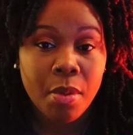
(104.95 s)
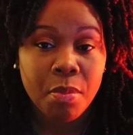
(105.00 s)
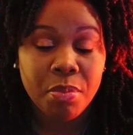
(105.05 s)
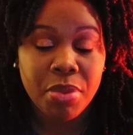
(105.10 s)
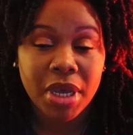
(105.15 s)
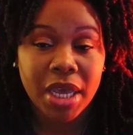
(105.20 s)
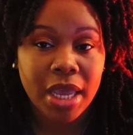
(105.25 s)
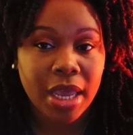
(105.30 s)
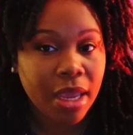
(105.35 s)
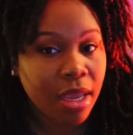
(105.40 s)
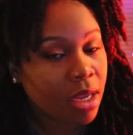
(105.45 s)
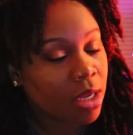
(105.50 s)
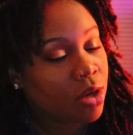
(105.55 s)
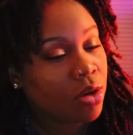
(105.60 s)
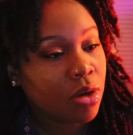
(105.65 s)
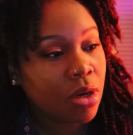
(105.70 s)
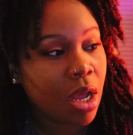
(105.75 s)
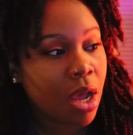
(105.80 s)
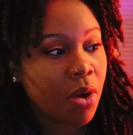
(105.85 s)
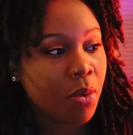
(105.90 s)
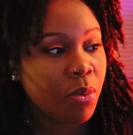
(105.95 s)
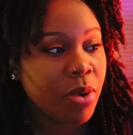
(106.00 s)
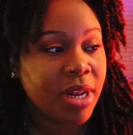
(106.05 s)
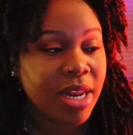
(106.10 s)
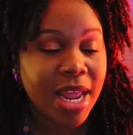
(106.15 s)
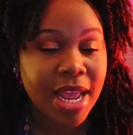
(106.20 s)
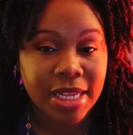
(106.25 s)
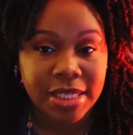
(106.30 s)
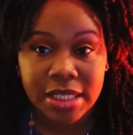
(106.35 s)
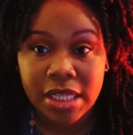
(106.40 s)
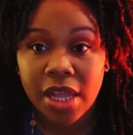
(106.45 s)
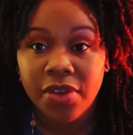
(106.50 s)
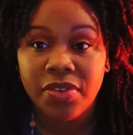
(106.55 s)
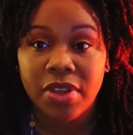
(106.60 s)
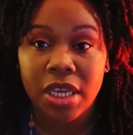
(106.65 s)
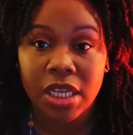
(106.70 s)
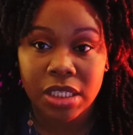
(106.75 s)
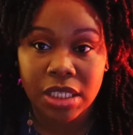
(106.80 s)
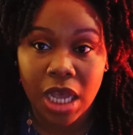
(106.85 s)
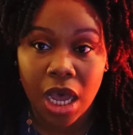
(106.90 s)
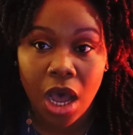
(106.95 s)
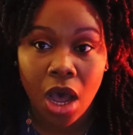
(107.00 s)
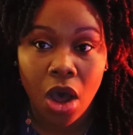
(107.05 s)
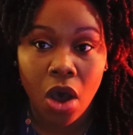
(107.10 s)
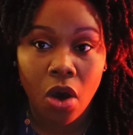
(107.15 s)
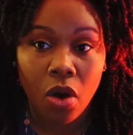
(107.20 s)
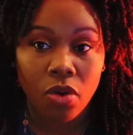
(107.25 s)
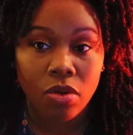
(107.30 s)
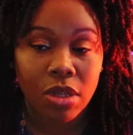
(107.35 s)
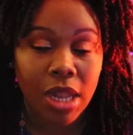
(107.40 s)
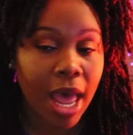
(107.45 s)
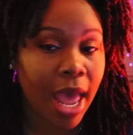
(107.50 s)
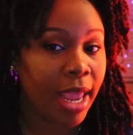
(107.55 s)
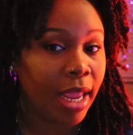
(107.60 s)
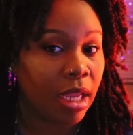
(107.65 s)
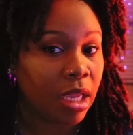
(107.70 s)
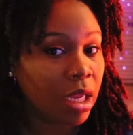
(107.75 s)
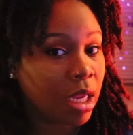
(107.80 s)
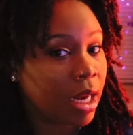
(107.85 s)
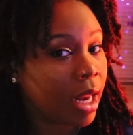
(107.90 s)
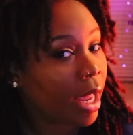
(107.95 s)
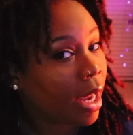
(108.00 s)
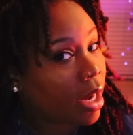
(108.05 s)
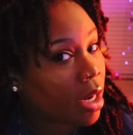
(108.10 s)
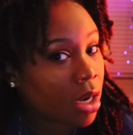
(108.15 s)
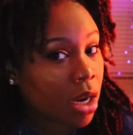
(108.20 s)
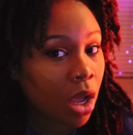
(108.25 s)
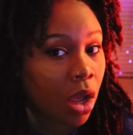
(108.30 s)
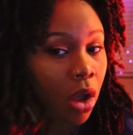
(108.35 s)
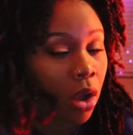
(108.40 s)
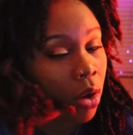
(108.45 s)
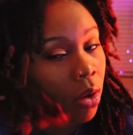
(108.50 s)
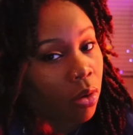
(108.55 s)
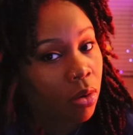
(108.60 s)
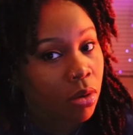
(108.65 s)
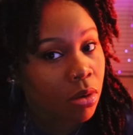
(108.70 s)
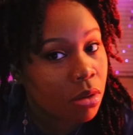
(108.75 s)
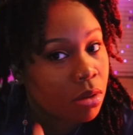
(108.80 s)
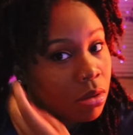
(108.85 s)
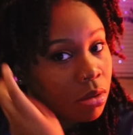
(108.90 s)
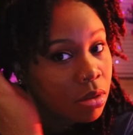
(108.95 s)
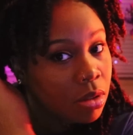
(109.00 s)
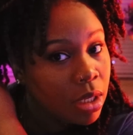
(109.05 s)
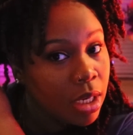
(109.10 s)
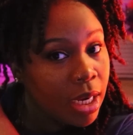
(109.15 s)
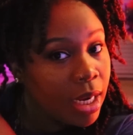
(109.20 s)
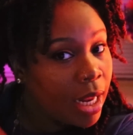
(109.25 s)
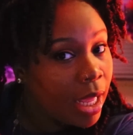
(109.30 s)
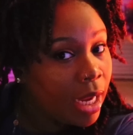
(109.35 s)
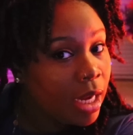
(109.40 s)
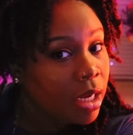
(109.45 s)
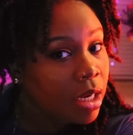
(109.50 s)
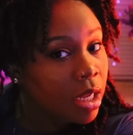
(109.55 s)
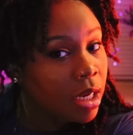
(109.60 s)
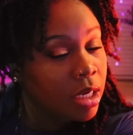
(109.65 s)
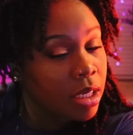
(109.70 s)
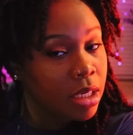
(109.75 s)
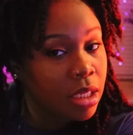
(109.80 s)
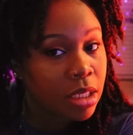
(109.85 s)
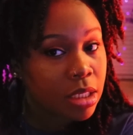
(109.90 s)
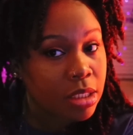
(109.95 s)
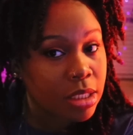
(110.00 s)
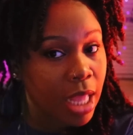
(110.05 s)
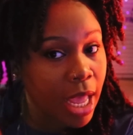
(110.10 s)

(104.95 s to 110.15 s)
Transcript: But you know, when that stuff gets old, like it ain't none of this.